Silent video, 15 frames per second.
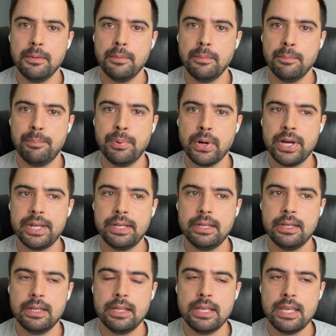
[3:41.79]
But
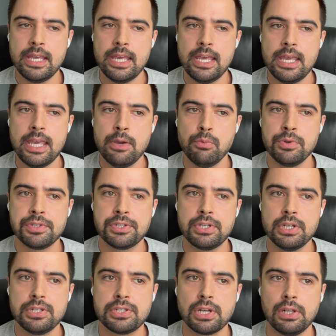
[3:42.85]
it was
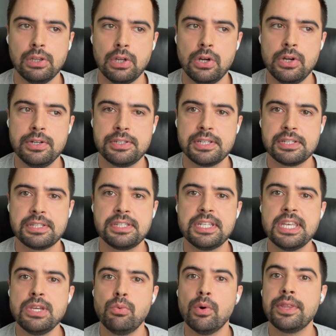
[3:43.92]
good to learn to
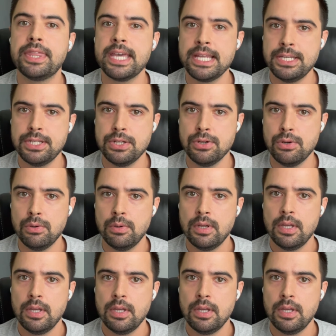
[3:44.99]
see what they do.